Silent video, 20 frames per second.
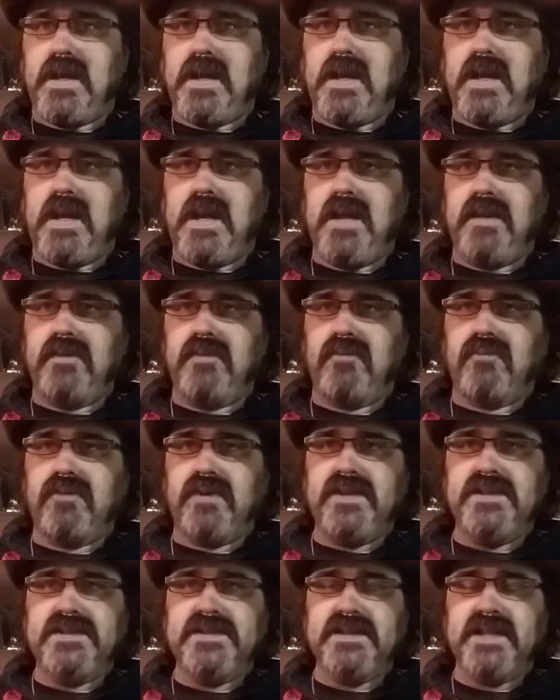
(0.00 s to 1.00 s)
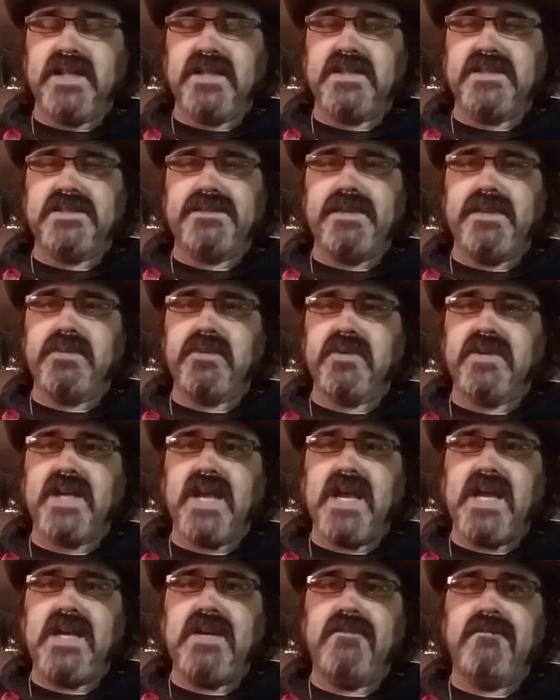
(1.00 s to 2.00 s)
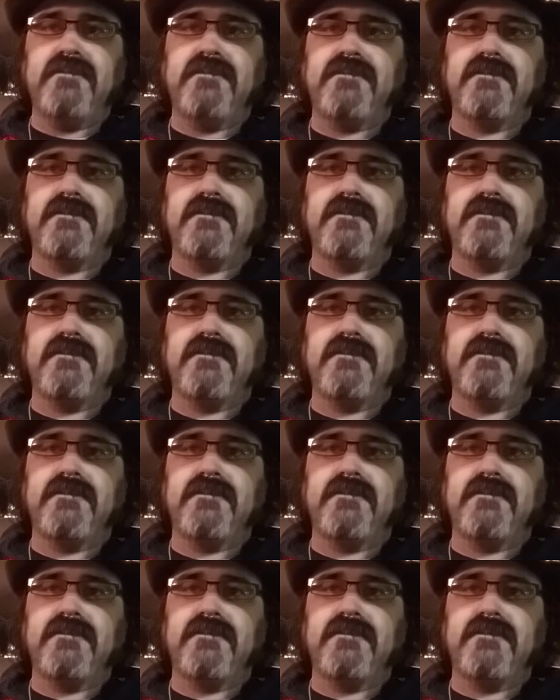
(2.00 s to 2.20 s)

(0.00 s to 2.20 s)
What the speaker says: And the reason that these people gave